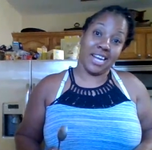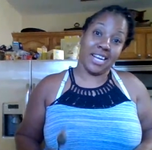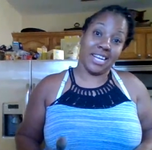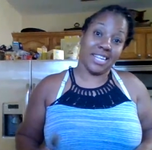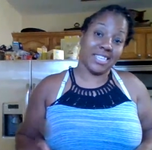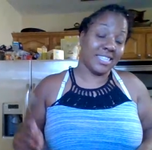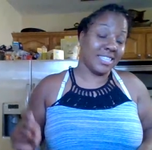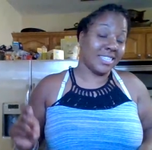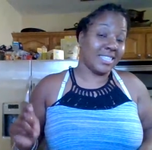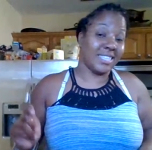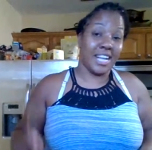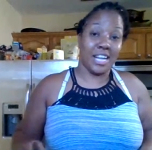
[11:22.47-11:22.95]

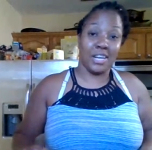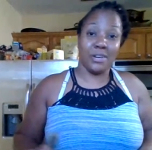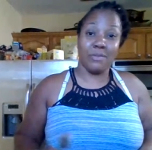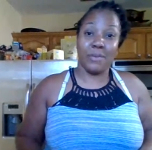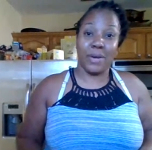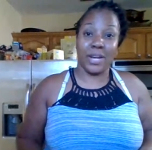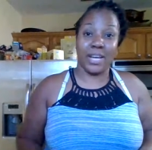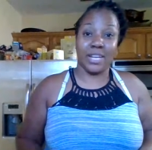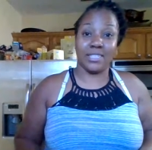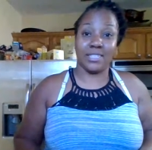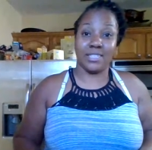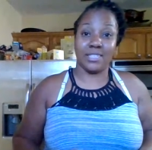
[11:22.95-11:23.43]
Because it's not a
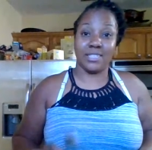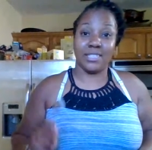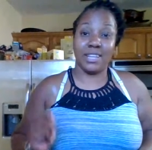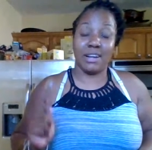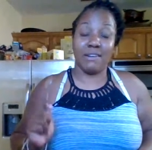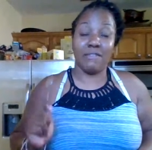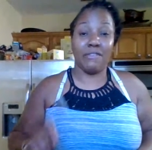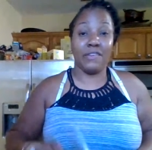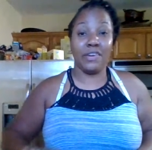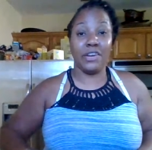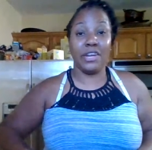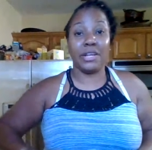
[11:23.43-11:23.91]
race. It's
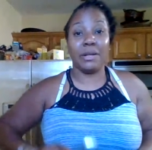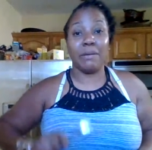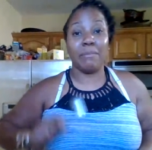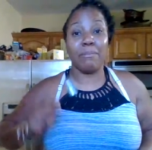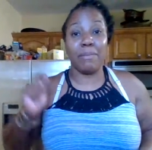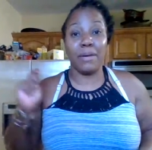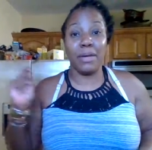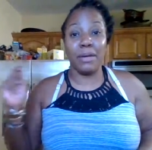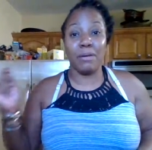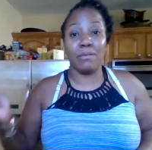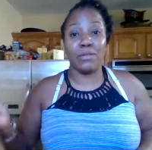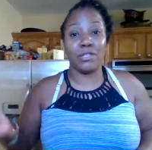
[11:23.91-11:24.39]
not for you to
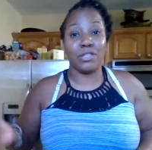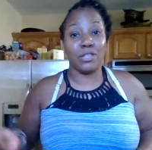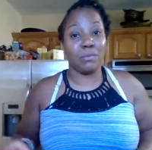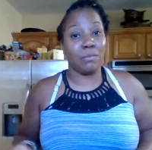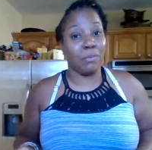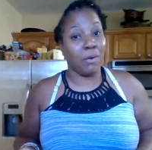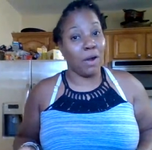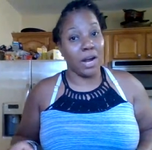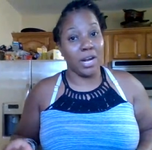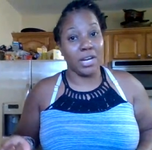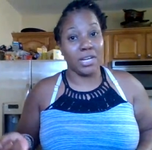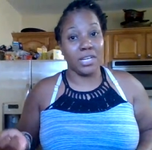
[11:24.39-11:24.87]
compete with your
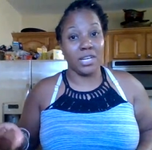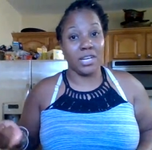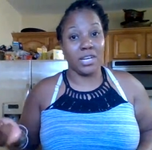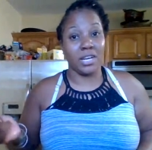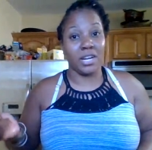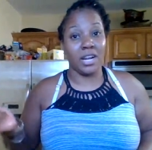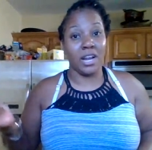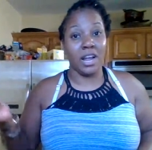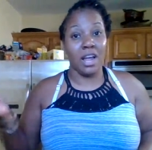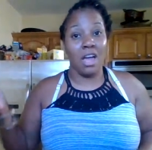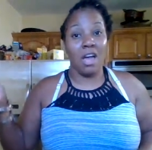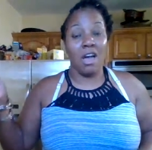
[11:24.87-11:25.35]

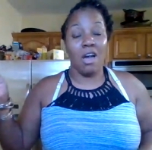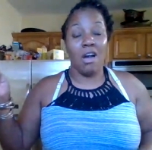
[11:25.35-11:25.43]
partner